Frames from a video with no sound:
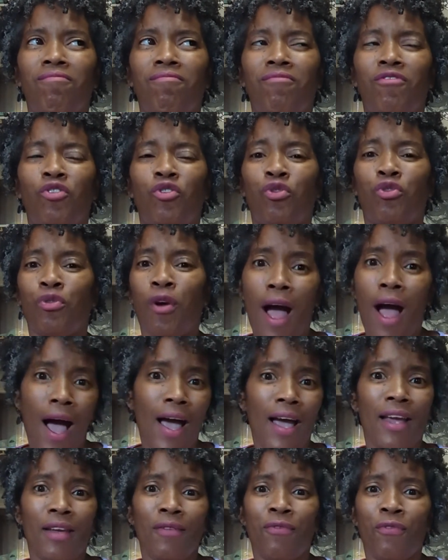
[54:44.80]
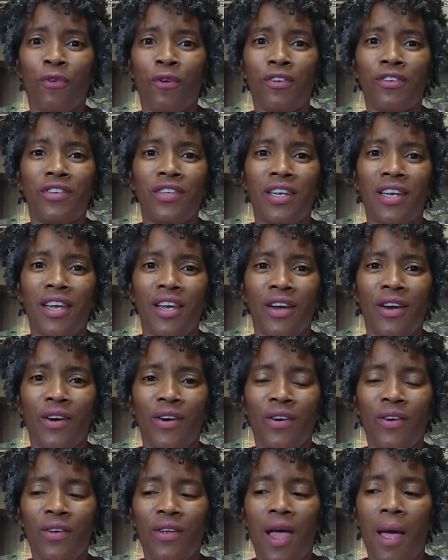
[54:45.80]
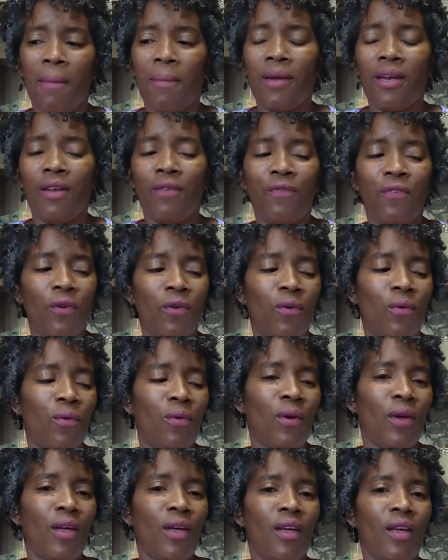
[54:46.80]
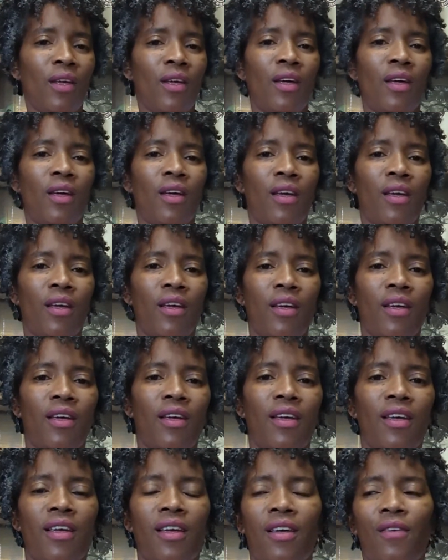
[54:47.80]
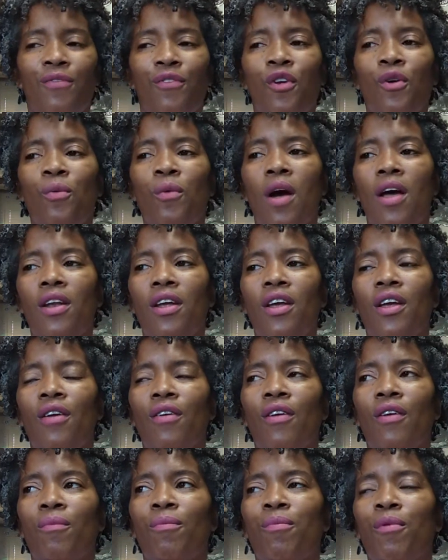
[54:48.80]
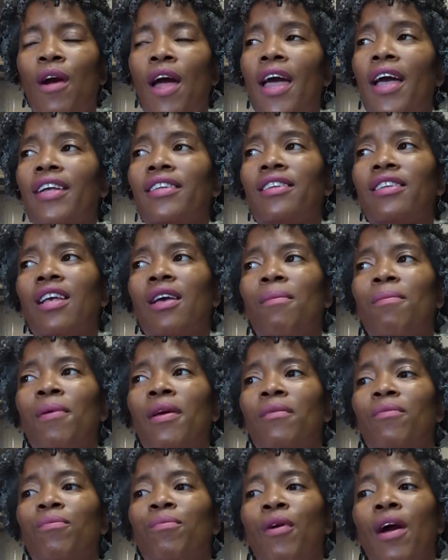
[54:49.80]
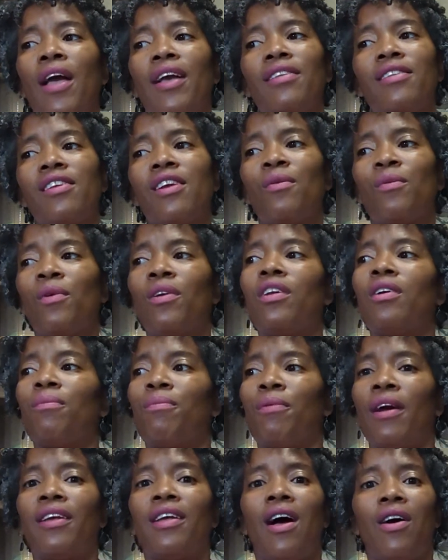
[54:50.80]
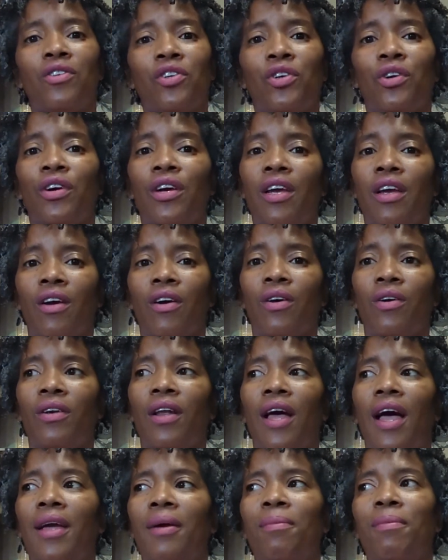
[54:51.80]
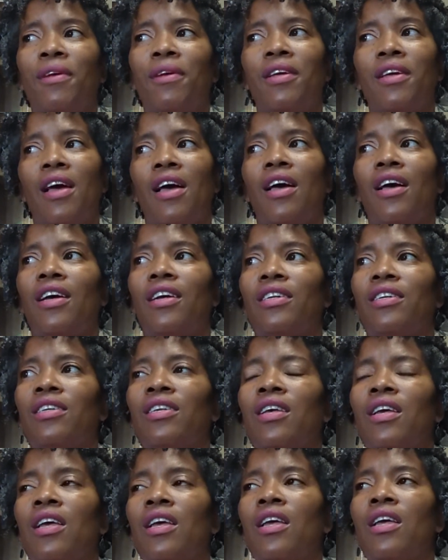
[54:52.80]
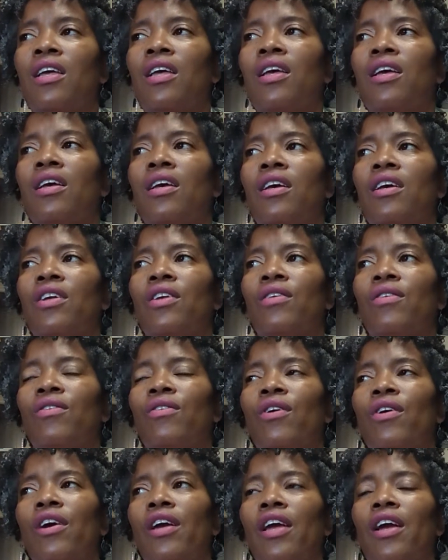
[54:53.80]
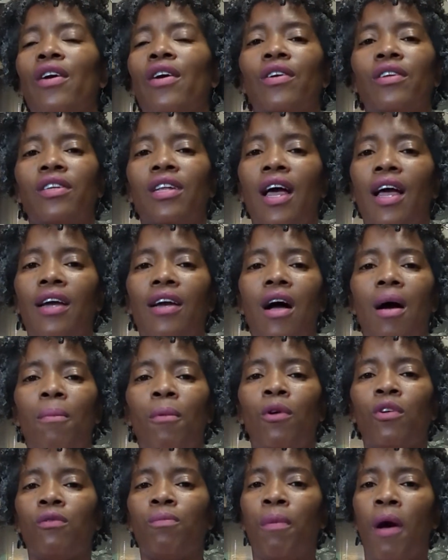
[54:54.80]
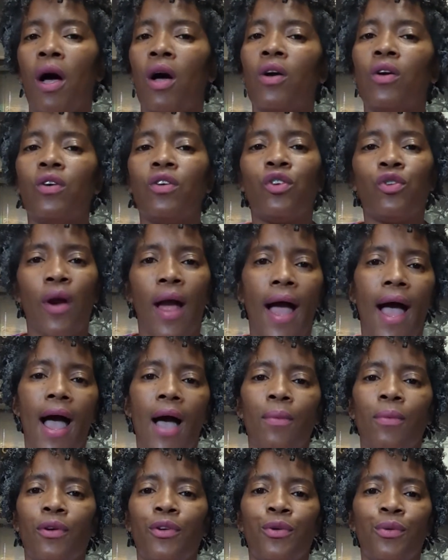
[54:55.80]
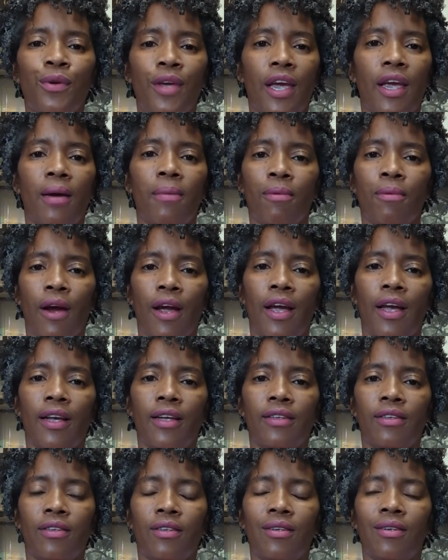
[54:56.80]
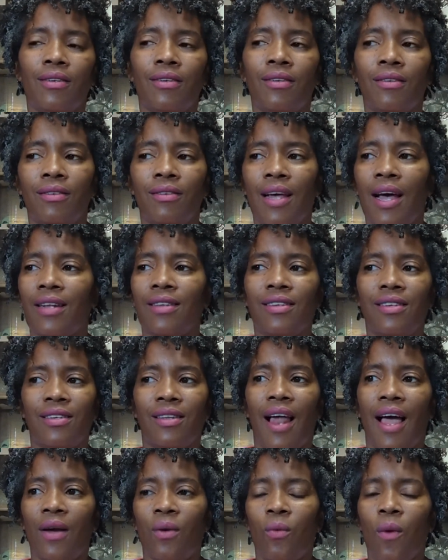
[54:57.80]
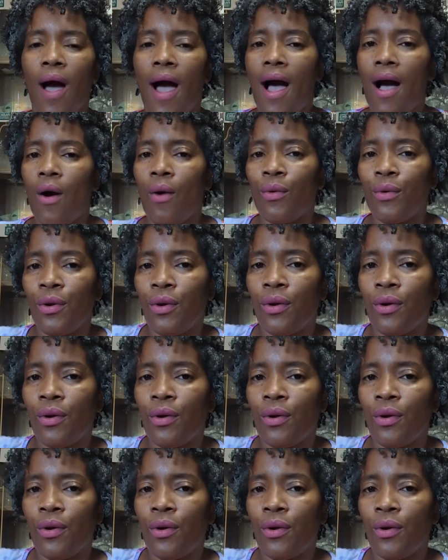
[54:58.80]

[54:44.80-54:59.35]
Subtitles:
dry 4C hair. I mean, if you want to, braids can really break out your hair, like, because your hair is like almost bone dry when you get in braids. That's like wild.